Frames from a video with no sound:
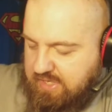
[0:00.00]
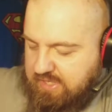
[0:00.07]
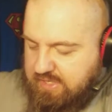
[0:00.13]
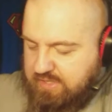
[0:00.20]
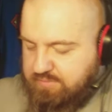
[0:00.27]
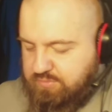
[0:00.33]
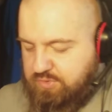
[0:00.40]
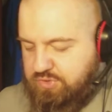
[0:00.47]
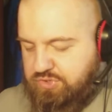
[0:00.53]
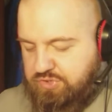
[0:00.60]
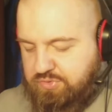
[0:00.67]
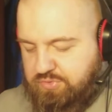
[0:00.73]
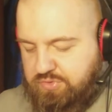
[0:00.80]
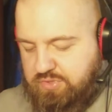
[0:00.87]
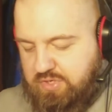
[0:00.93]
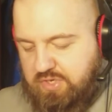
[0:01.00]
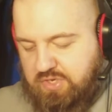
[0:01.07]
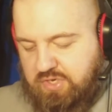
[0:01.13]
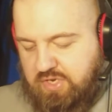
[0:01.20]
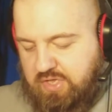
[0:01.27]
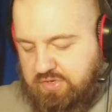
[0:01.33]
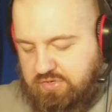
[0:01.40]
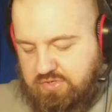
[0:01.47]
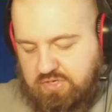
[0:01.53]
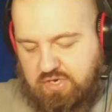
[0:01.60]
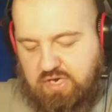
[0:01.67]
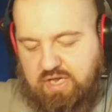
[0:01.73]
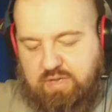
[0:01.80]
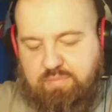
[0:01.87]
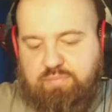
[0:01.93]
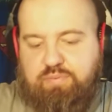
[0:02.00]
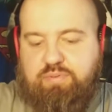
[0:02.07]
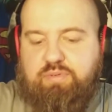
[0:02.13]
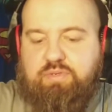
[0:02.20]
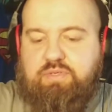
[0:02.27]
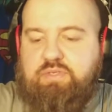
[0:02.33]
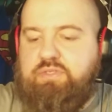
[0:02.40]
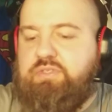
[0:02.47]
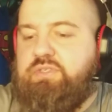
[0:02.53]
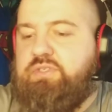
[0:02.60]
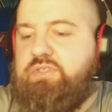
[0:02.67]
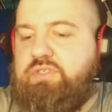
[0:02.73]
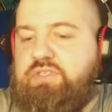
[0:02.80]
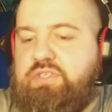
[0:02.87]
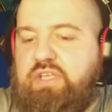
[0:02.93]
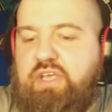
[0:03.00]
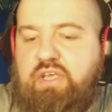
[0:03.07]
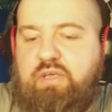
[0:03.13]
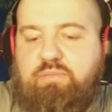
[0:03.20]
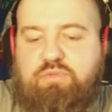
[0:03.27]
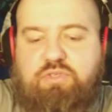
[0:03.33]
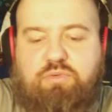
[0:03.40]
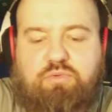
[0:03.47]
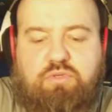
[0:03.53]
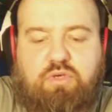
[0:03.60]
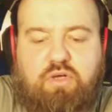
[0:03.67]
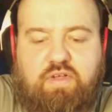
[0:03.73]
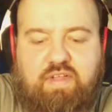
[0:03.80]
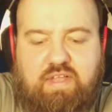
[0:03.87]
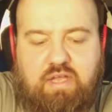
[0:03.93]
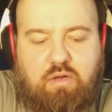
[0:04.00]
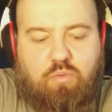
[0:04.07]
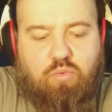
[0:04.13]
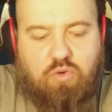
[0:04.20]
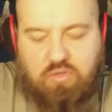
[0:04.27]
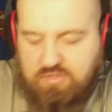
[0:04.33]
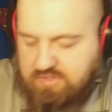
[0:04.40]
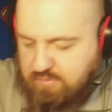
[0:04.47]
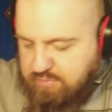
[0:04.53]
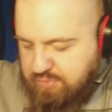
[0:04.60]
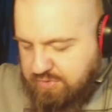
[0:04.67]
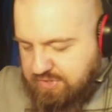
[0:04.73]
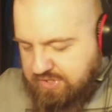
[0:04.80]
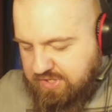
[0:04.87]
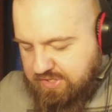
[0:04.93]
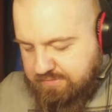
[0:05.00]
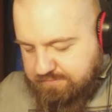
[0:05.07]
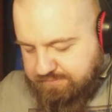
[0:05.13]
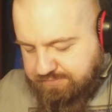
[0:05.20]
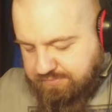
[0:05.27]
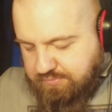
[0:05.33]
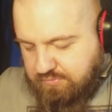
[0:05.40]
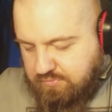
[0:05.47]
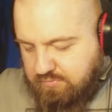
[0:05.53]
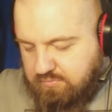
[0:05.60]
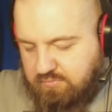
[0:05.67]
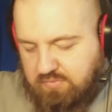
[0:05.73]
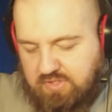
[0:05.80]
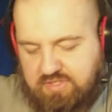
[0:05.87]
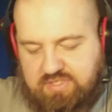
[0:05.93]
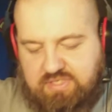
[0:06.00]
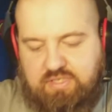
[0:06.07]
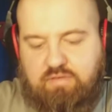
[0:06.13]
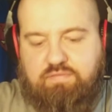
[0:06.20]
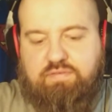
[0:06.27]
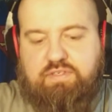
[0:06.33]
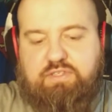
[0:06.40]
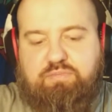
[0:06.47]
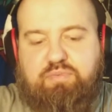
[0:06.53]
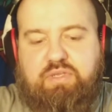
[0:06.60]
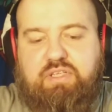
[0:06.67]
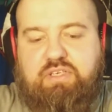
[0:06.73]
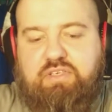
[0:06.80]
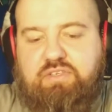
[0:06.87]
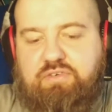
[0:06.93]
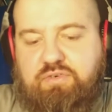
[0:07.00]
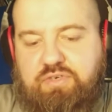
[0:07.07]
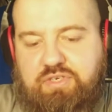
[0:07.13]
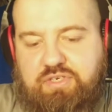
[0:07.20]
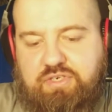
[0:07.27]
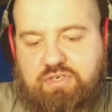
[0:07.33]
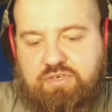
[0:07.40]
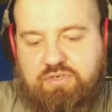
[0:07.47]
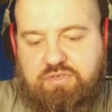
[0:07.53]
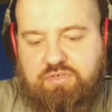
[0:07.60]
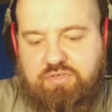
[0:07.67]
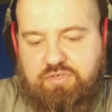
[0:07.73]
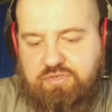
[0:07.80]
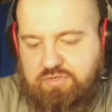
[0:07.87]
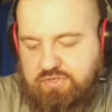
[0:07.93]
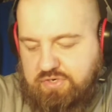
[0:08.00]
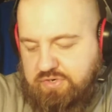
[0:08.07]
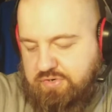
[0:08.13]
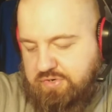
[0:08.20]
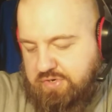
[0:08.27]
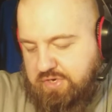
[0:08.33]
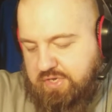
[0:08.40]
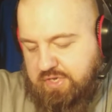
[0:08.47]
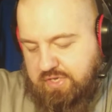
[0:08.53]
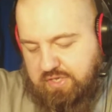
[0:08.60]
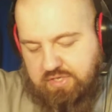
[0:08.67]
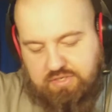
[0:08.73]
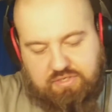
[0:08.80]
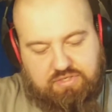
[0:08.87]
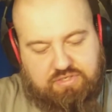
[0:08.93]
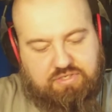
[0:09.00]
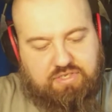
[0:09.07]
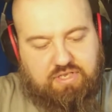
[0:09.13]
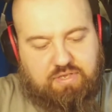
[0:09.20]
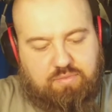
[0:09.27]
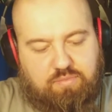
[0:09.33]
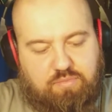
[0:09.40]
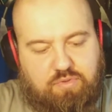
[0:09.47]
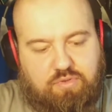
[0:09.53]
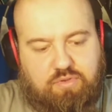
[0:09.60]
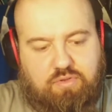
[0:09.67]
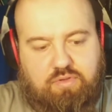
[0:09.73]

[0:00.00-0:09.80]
Let me show you another type. This is the same. So the walls are pretty self-explanatory. They're the same.